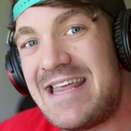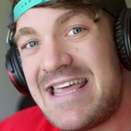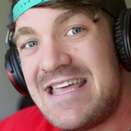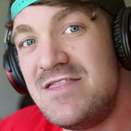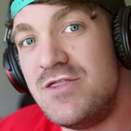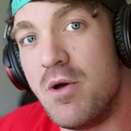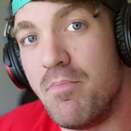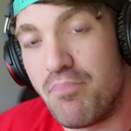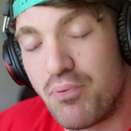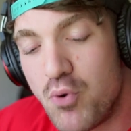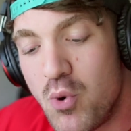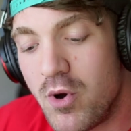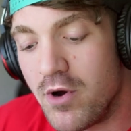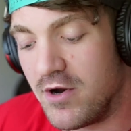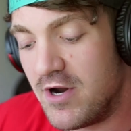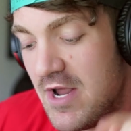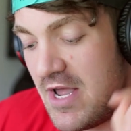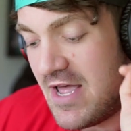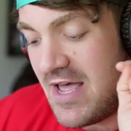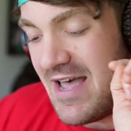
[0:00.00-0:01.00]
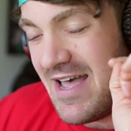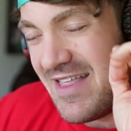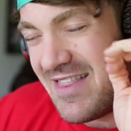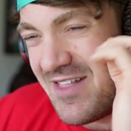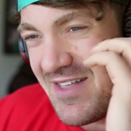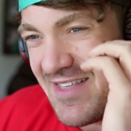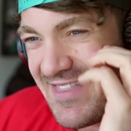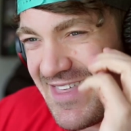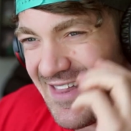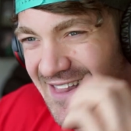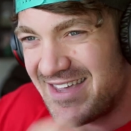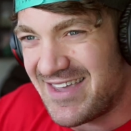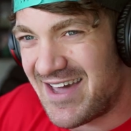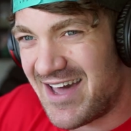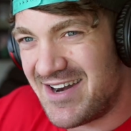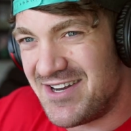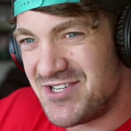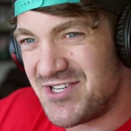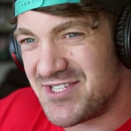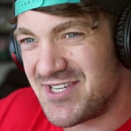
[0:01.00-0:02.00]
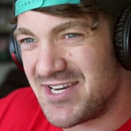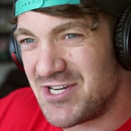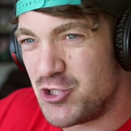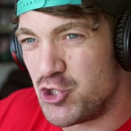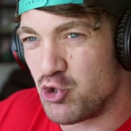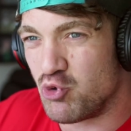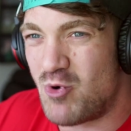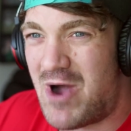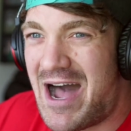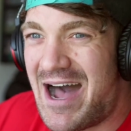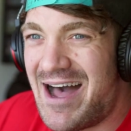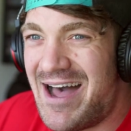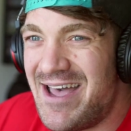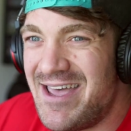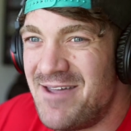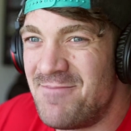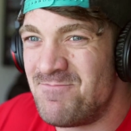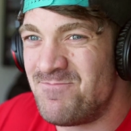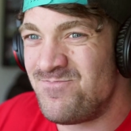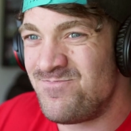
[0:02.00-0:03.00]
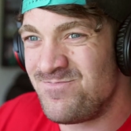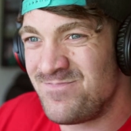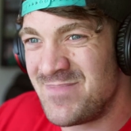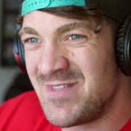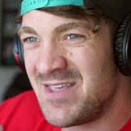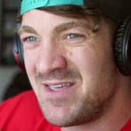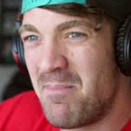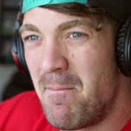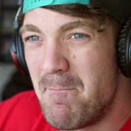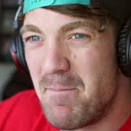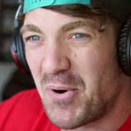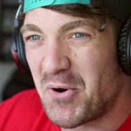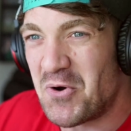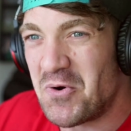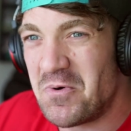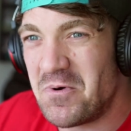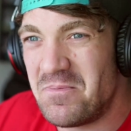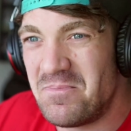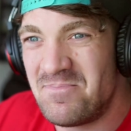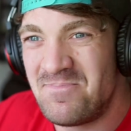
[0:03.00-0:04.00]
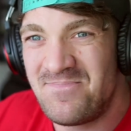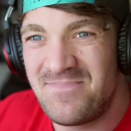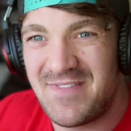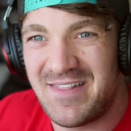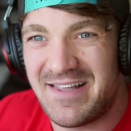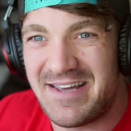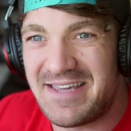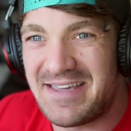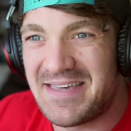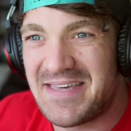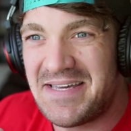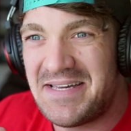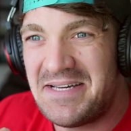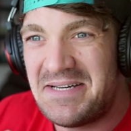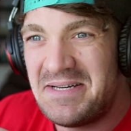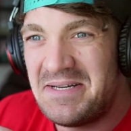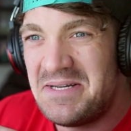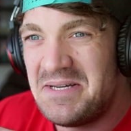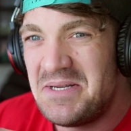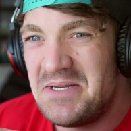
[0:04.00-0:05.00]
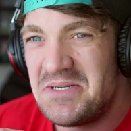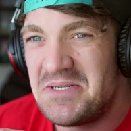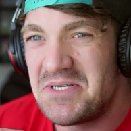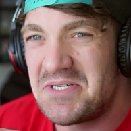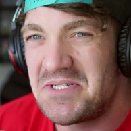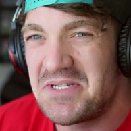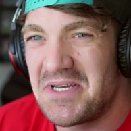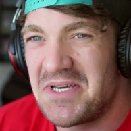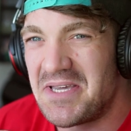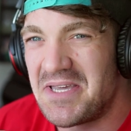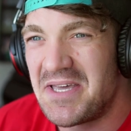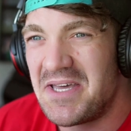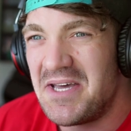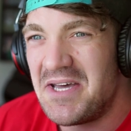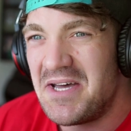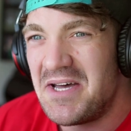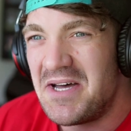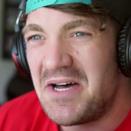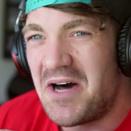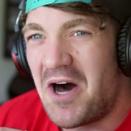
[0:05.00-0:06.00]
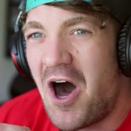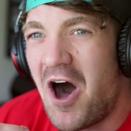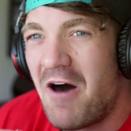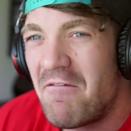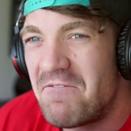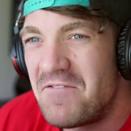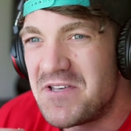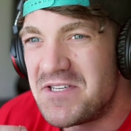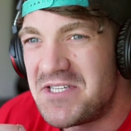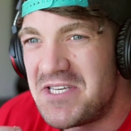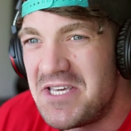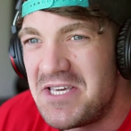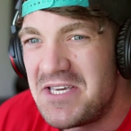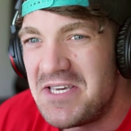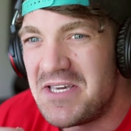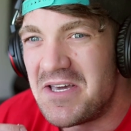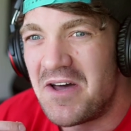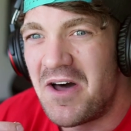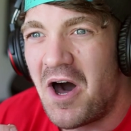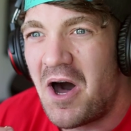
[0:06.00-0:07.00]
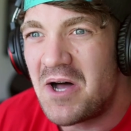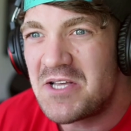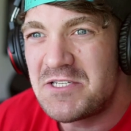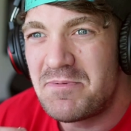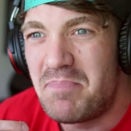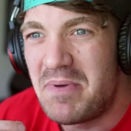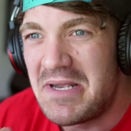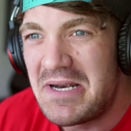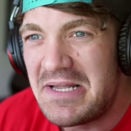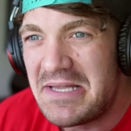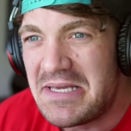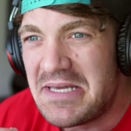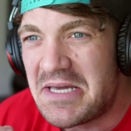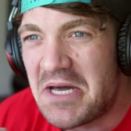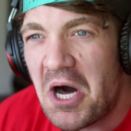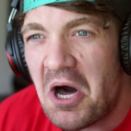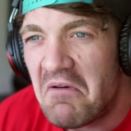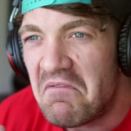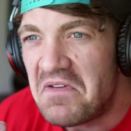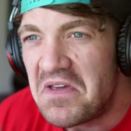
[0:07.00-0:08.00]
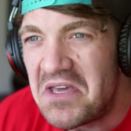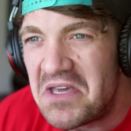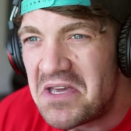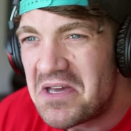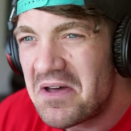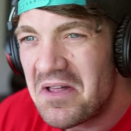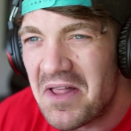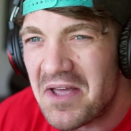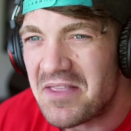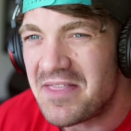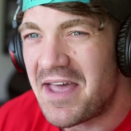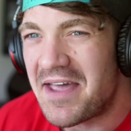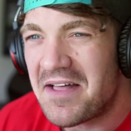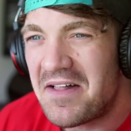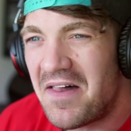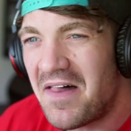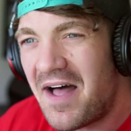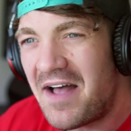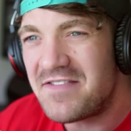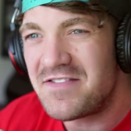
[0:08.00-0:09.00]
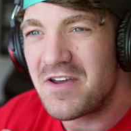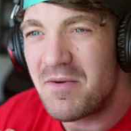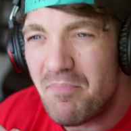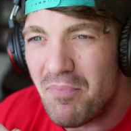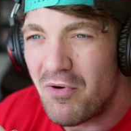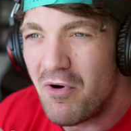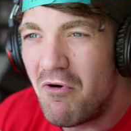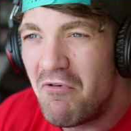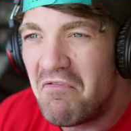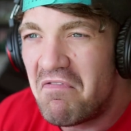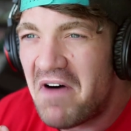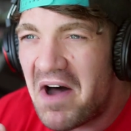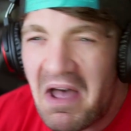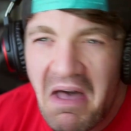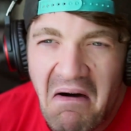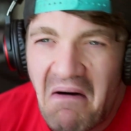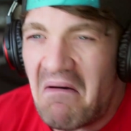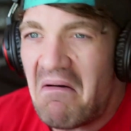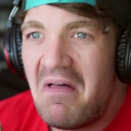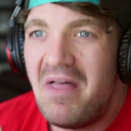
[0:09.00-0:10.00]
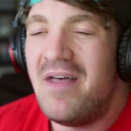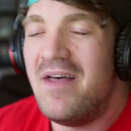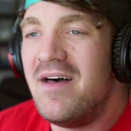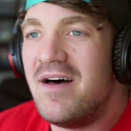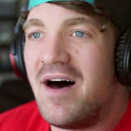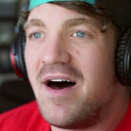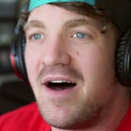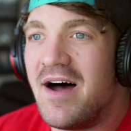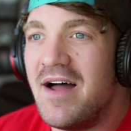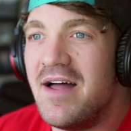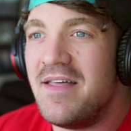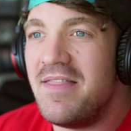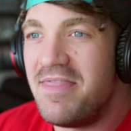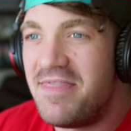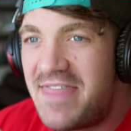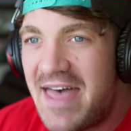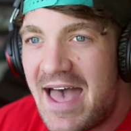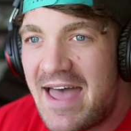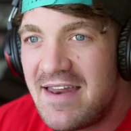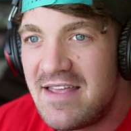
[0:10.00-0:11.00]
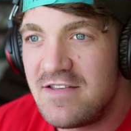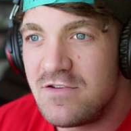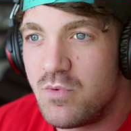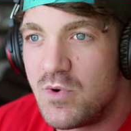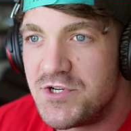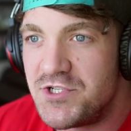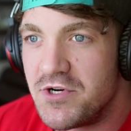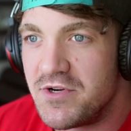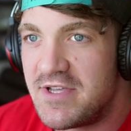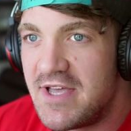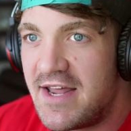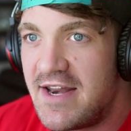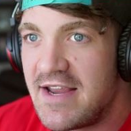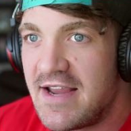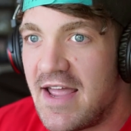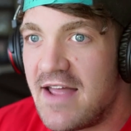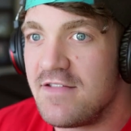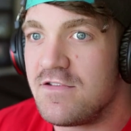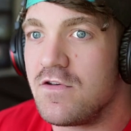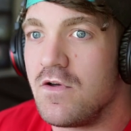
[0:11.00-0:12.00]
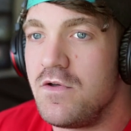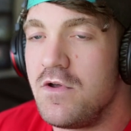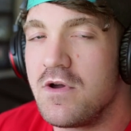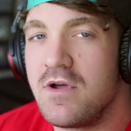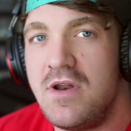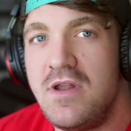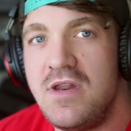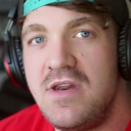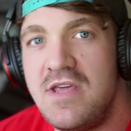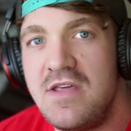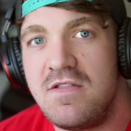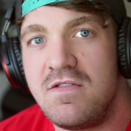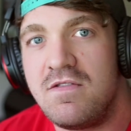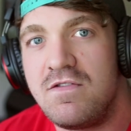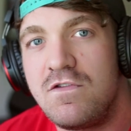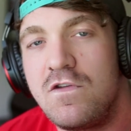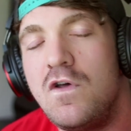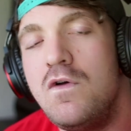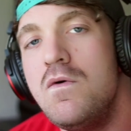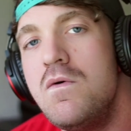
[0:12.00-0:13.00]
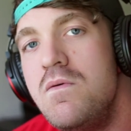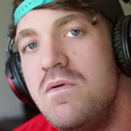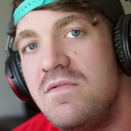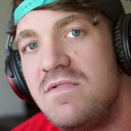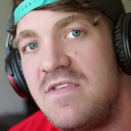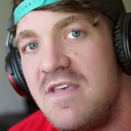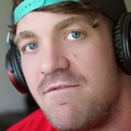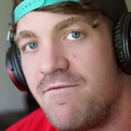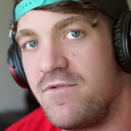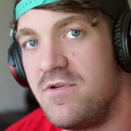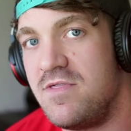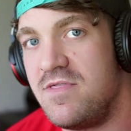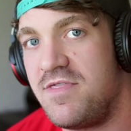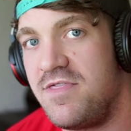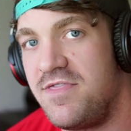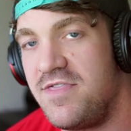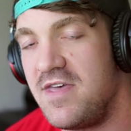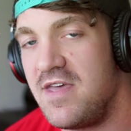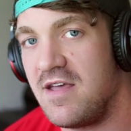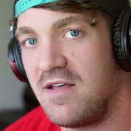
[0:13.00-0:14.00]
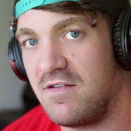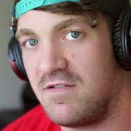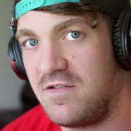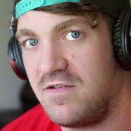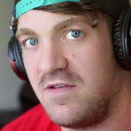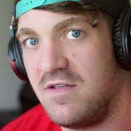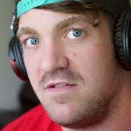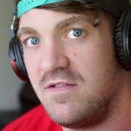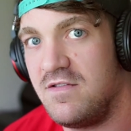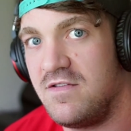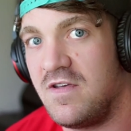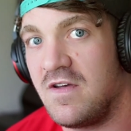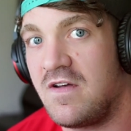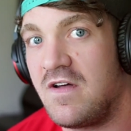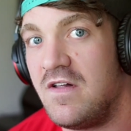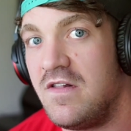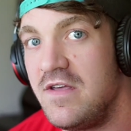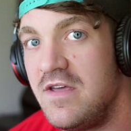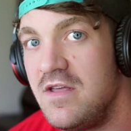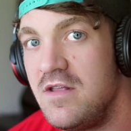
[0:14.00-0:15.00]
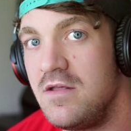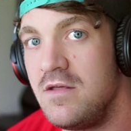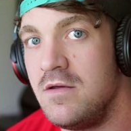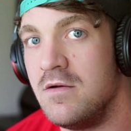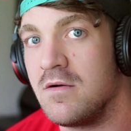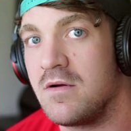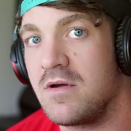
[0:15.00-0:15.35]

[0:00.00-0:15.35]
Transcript: in the brewer. That like kind of just like dry, burnt, like just like office-y, hospital-y coffee, like that classic profile. That is what you're getting at. So you're going to need two different things to clean your